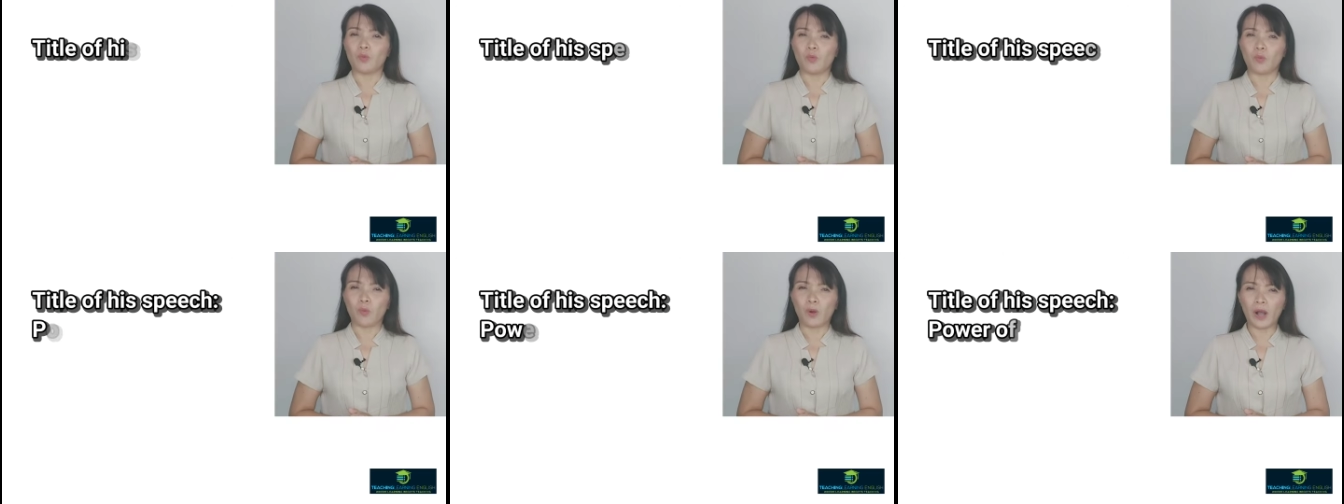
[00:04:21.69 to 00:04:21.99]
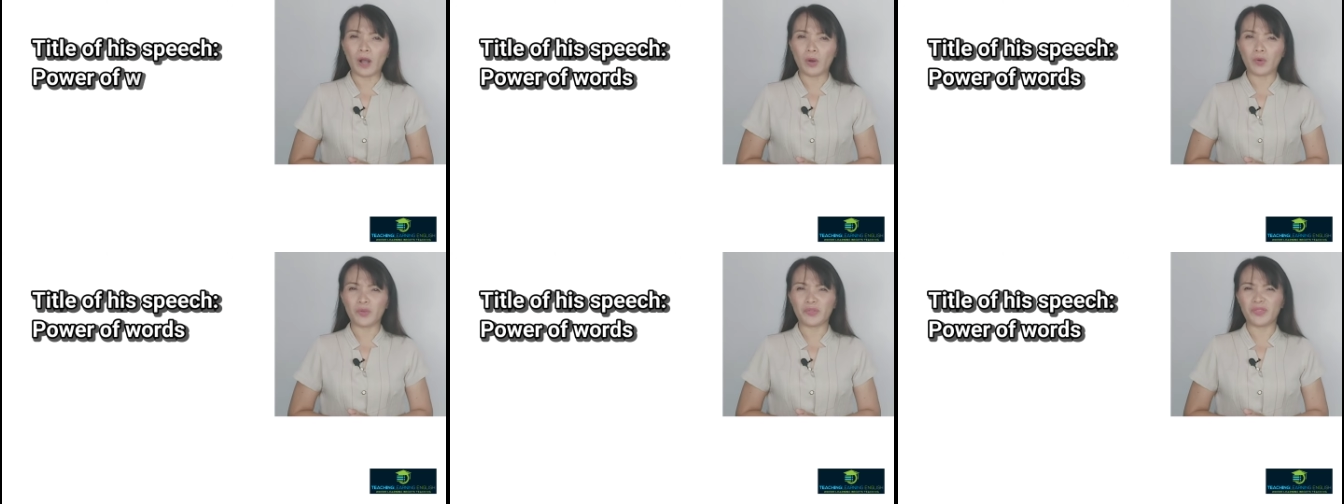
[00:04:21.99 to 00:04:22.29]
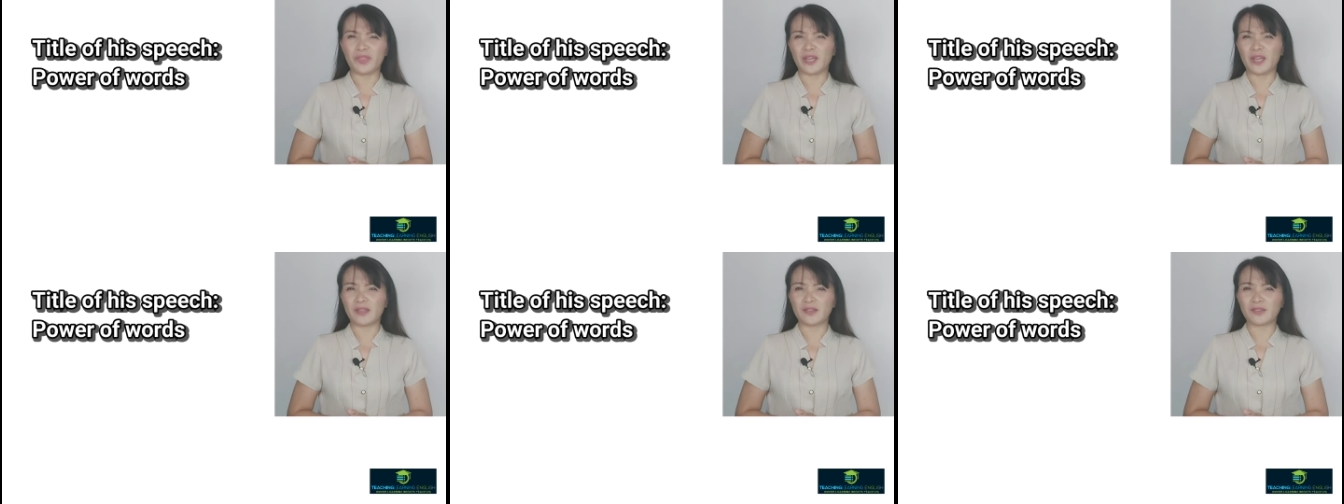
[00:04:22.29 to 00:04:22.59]
Wow,
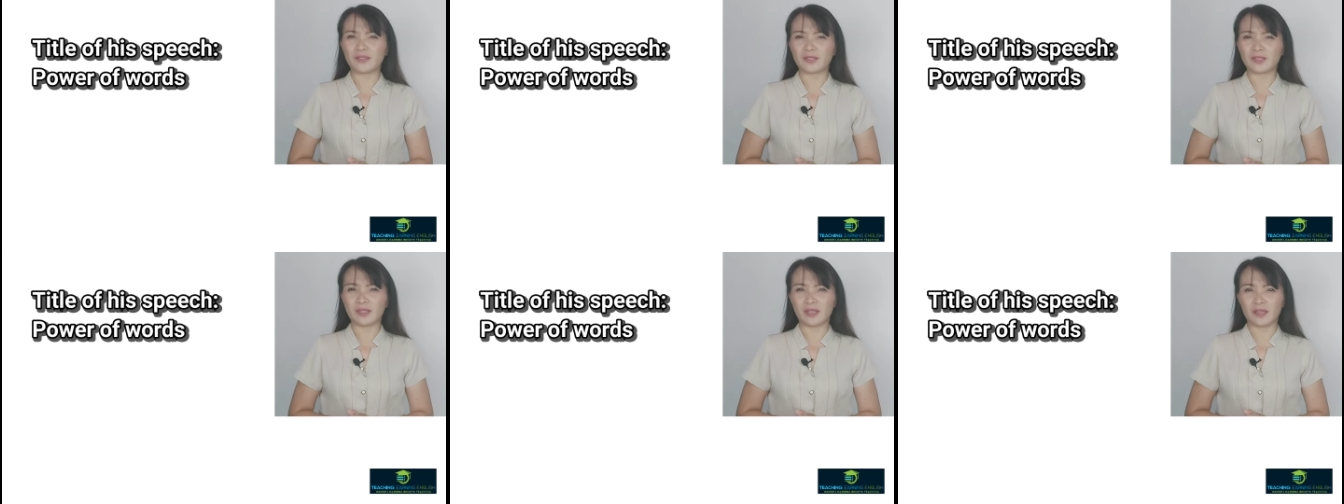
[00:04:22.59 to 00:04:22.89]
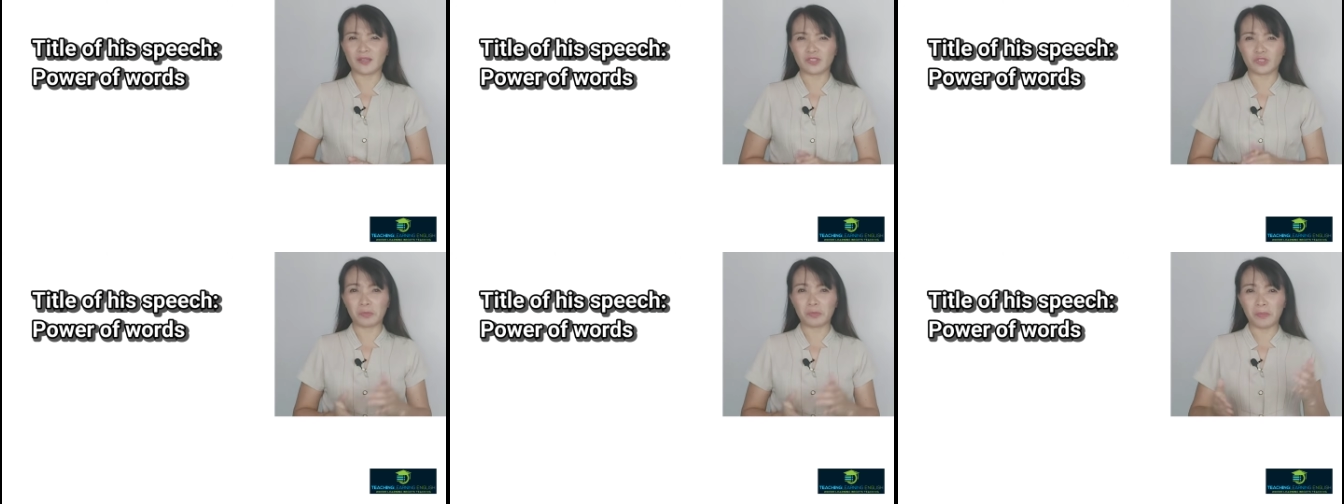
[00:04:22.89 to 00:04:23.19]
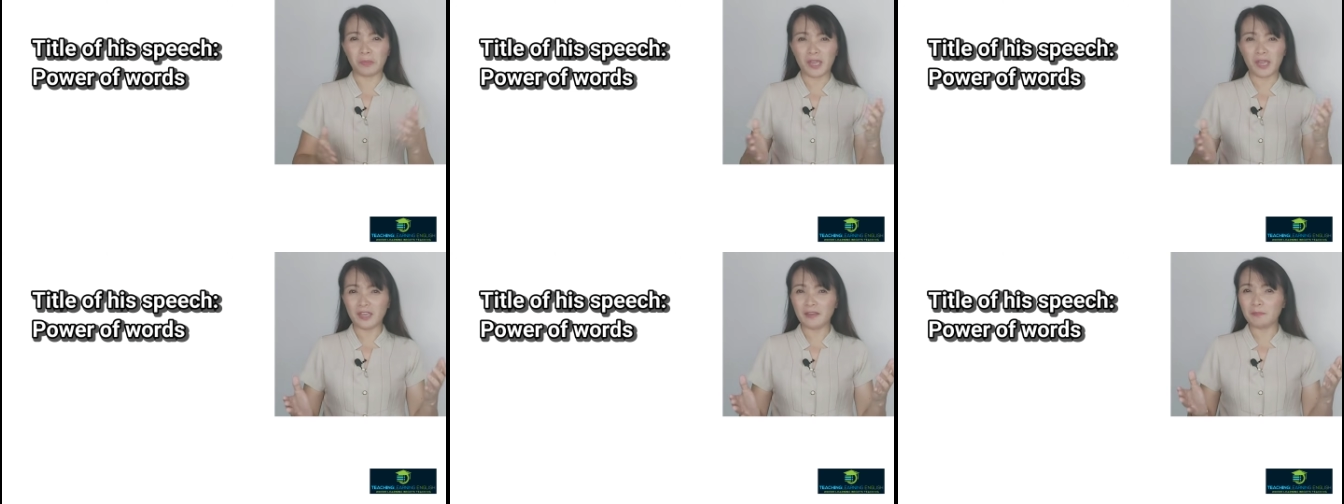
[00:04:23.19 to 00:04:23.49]
that's his
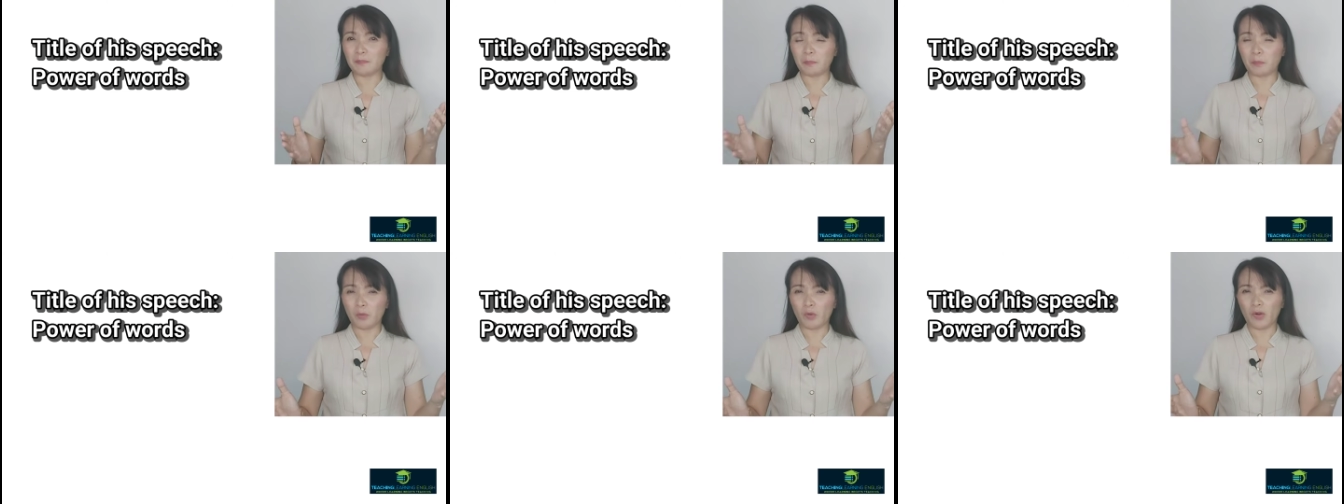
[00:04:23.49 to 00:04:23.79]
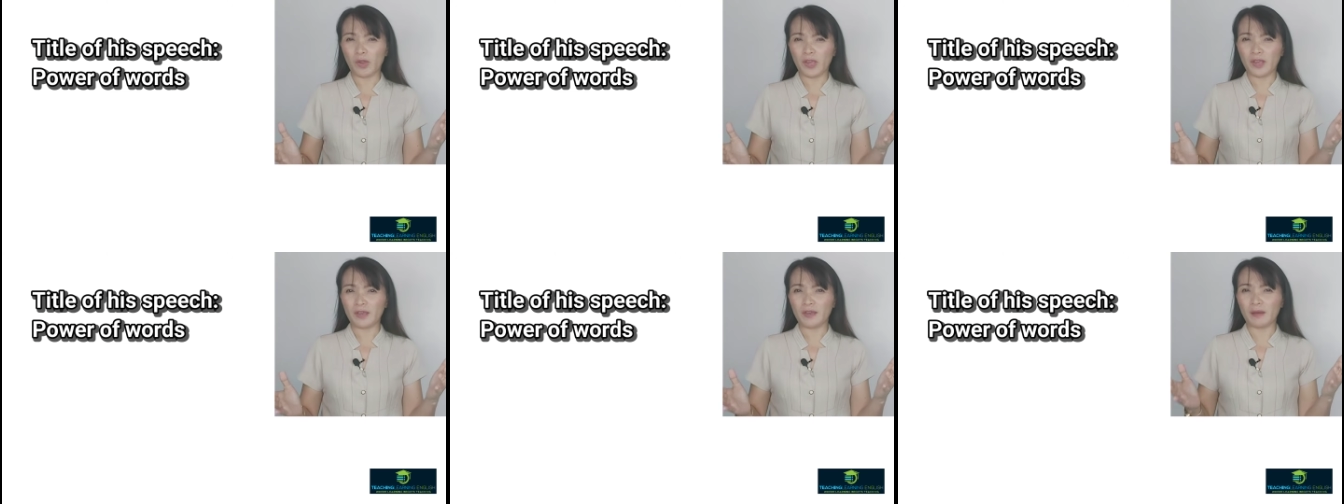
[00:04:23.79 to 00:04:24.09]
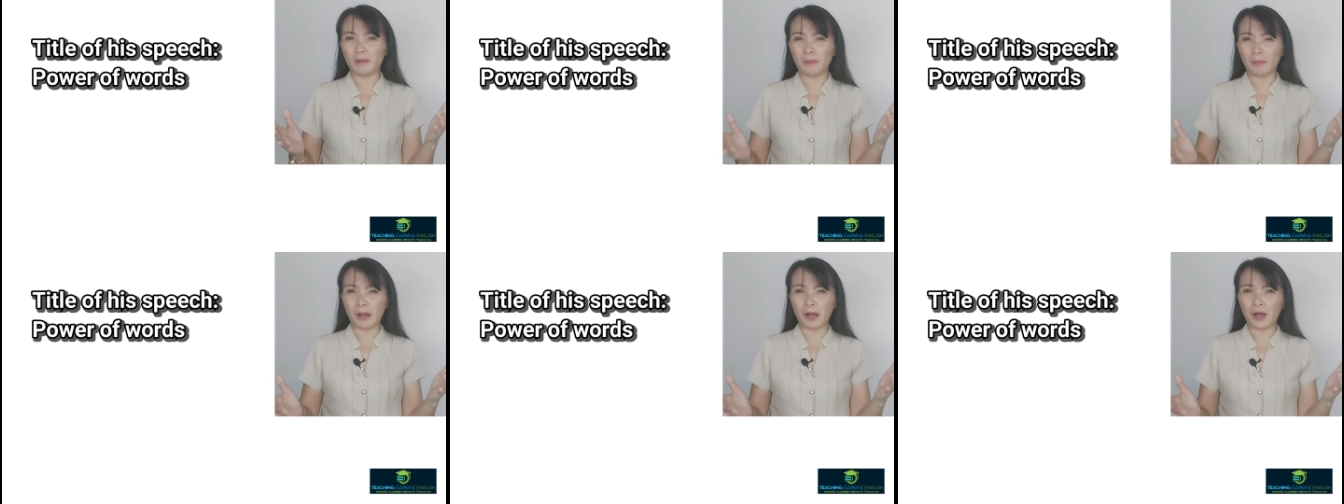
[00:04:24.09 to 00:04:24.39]
main point
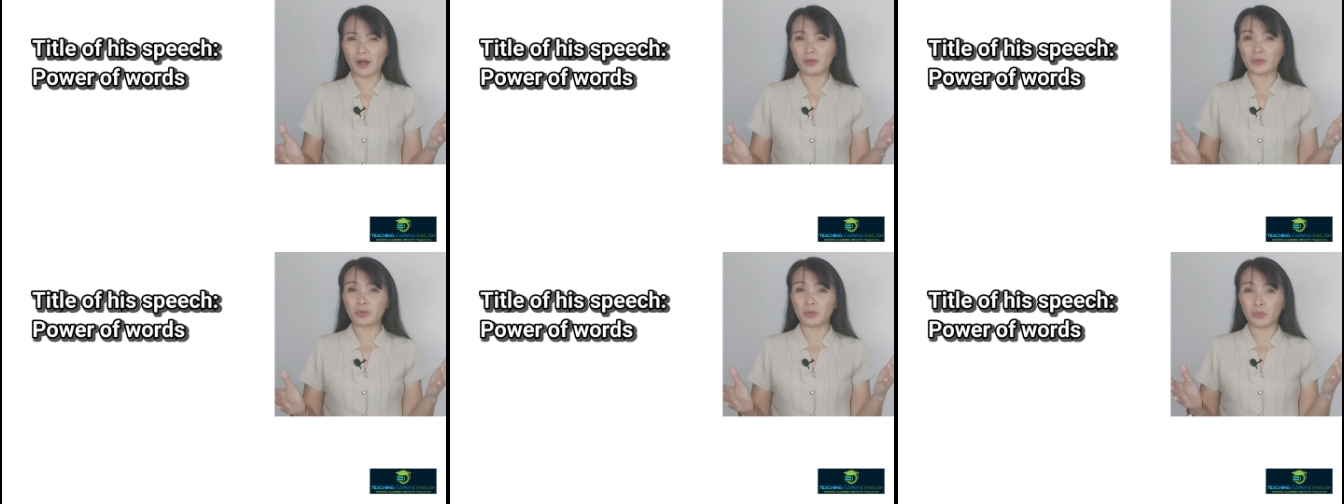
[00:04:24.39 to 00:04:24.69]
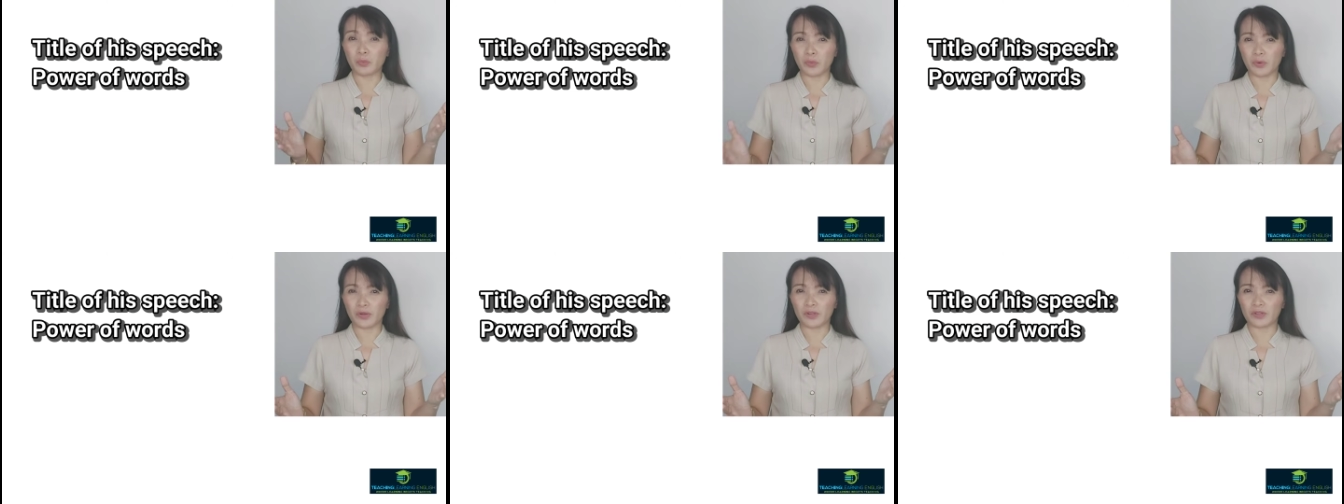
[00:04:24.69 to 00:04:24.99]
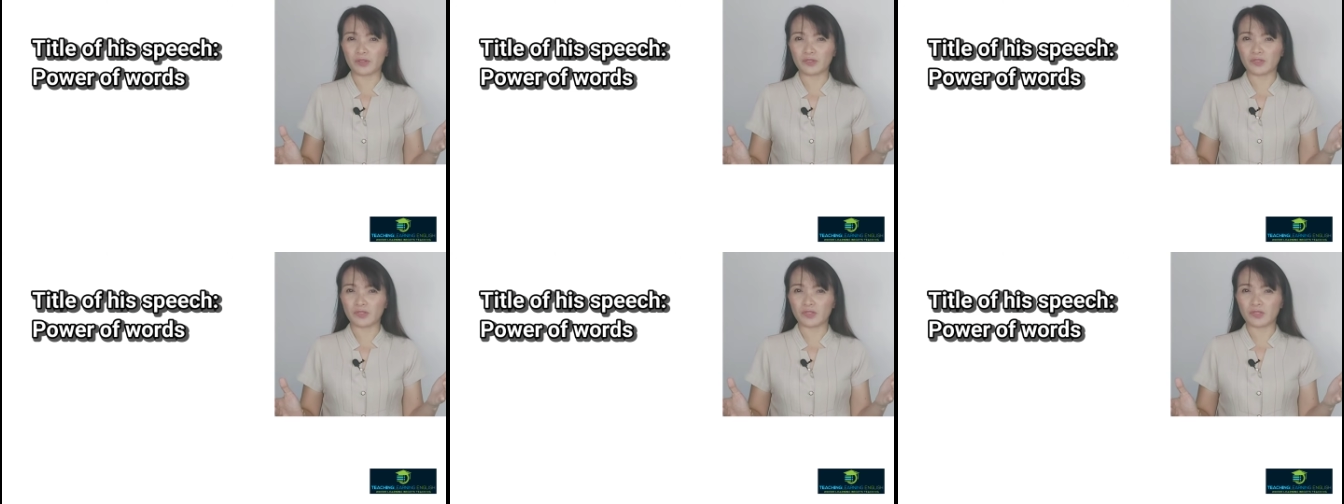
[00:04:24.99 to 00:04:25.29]
about
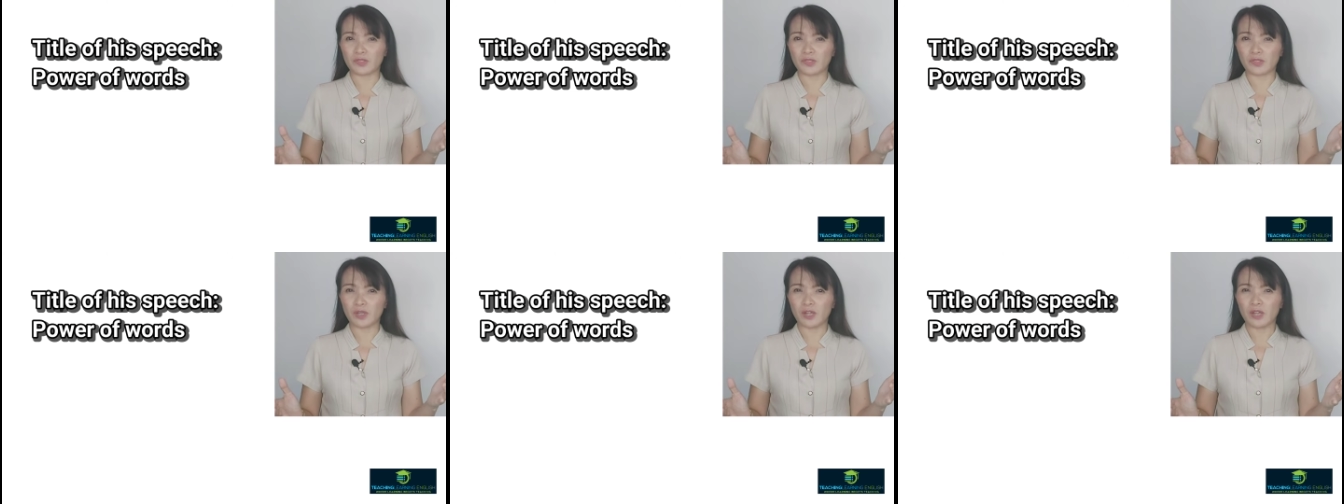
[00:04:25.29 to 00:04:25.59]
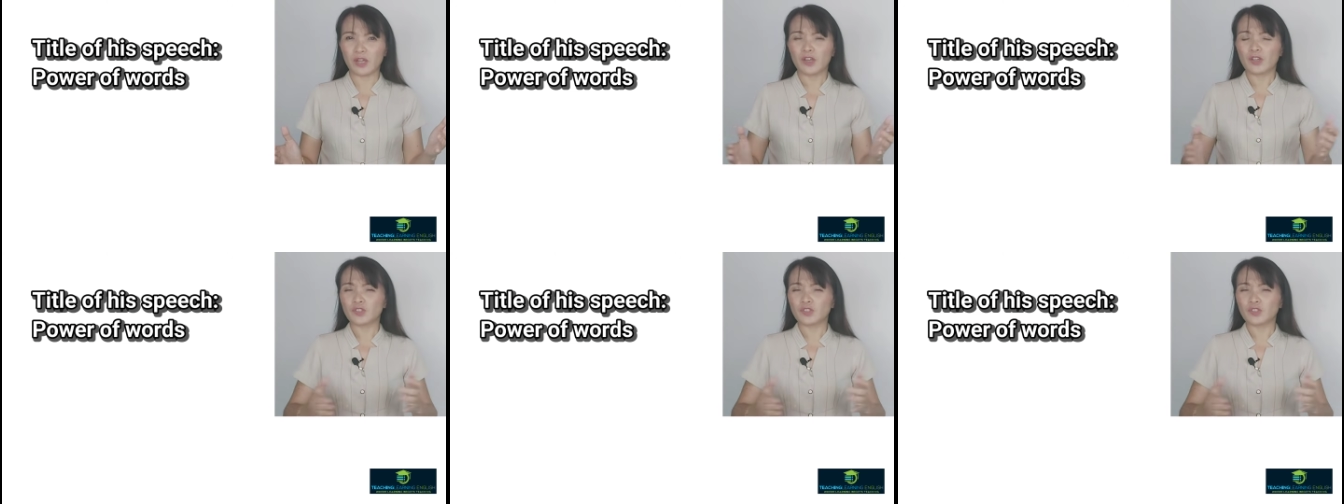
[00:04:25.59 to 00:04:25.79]
words.